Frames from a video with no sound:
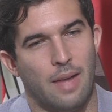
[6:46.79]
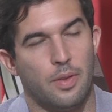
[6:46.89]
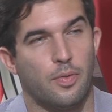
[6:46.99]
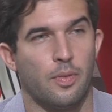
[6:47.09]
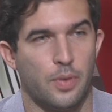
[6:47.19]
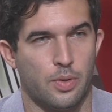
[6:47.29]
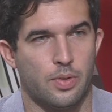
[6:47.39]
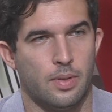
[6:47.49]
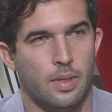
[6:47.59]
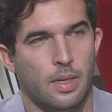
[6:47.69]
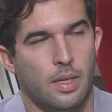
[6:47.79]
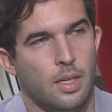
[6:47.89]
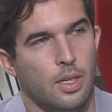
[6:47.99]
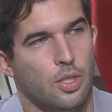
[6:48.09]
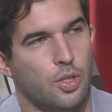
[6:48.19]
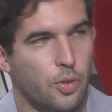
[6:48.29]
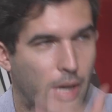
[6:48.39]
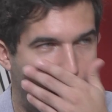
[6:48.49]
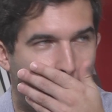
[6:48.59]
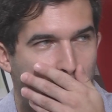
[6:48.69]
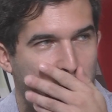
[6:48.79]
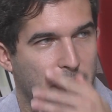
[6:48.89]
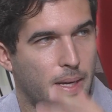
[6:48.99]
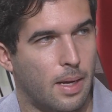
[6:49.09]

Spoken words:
have different views. So you have the